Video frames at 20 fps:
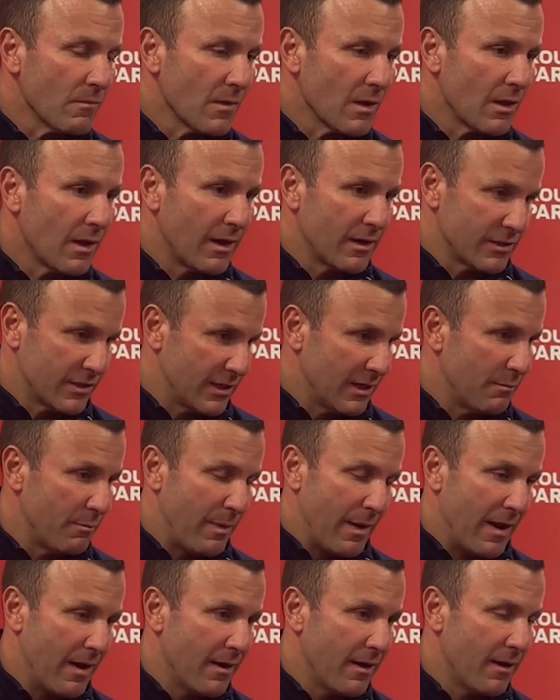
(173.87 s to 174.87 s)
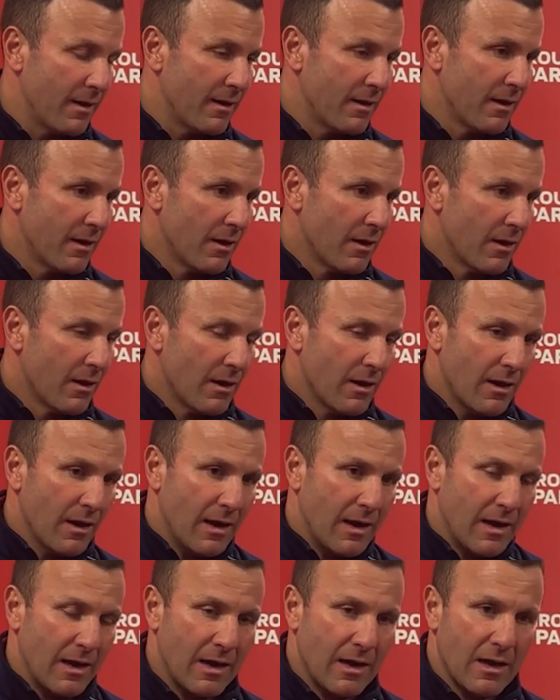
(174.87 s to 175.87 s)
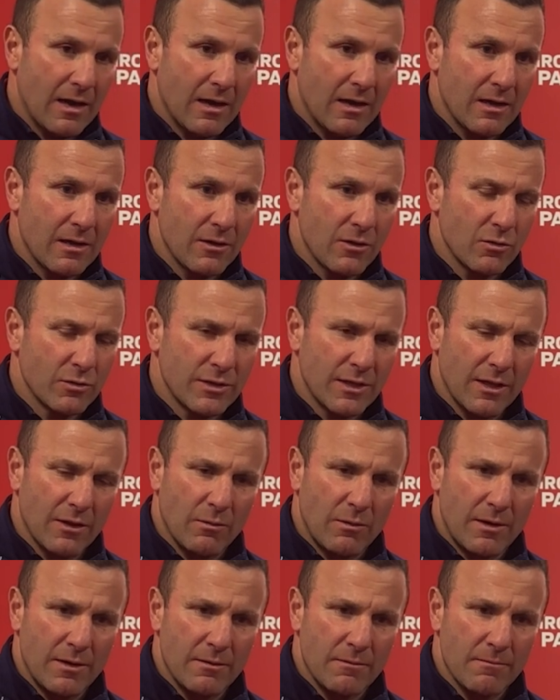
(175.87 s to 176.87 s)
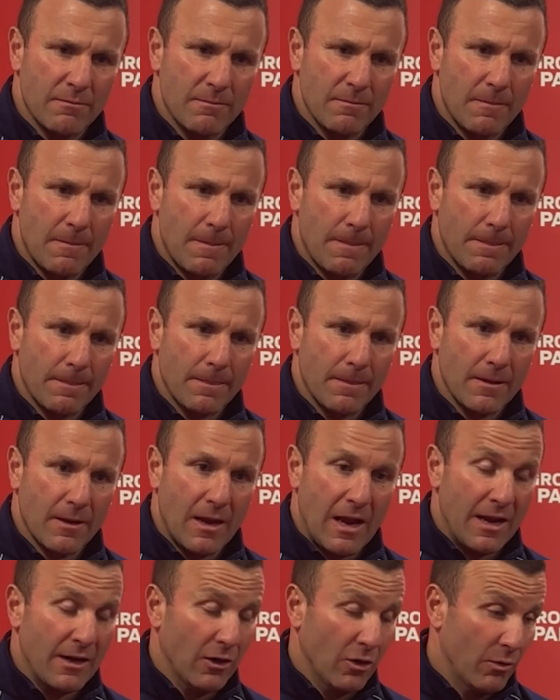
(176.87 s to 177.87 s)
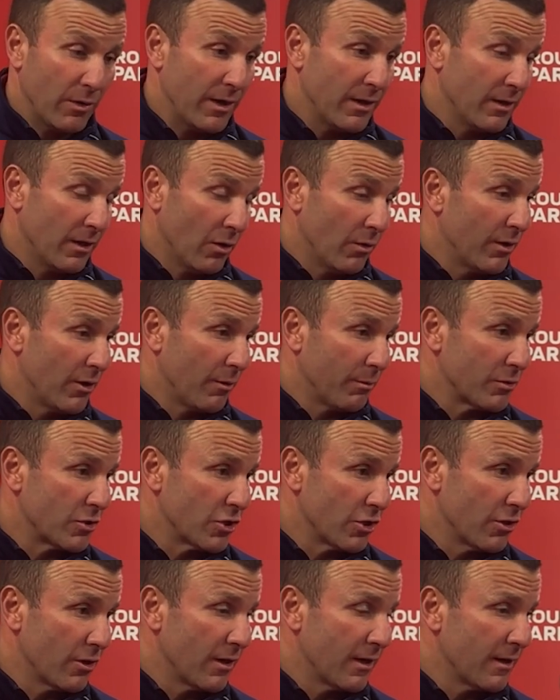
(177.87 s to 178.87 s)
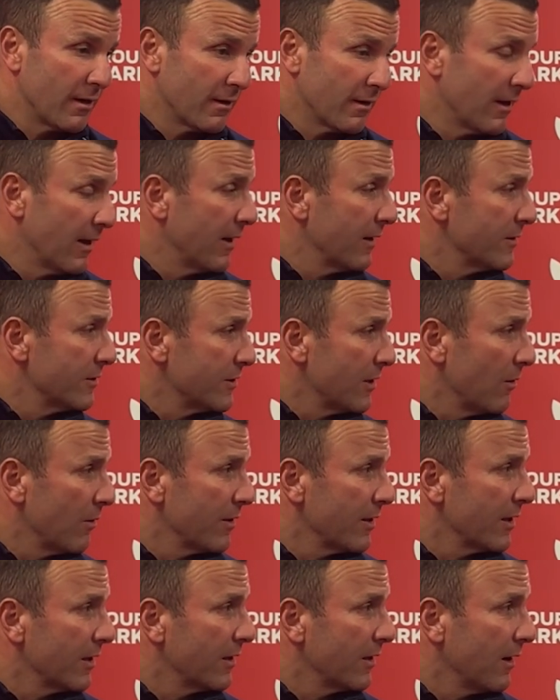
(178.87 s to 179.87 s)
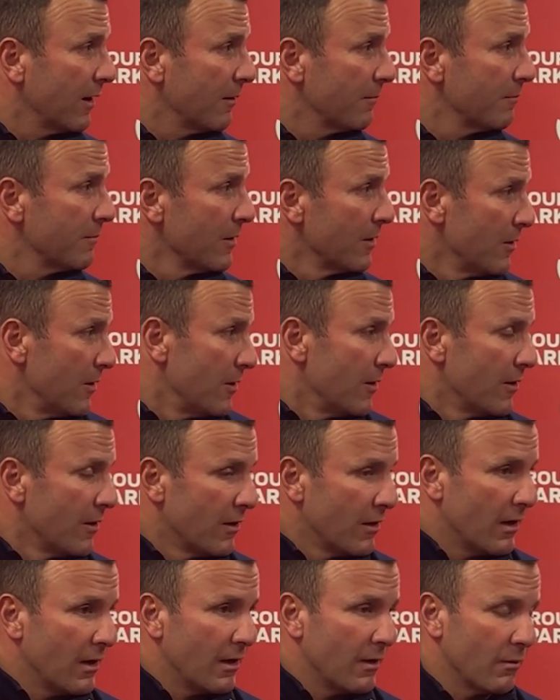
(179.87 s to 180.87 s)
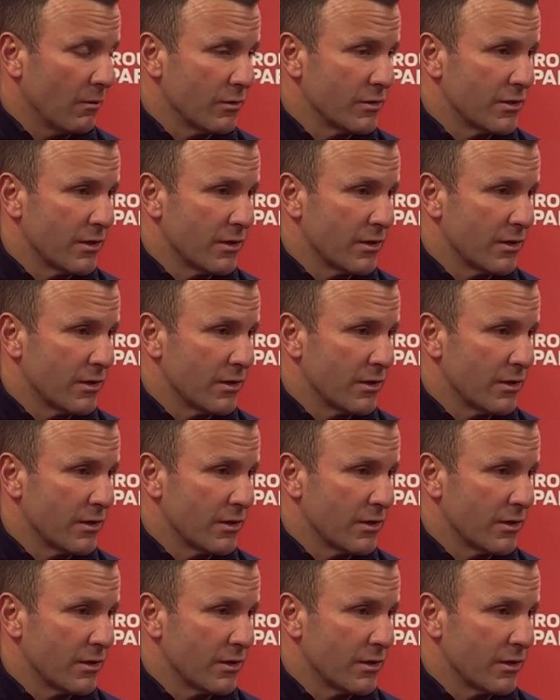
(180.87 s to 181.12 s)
and I said Ben, and uh, who was the other one? Lily and Louis Louis an opportunity. Yeah, so I think um, it was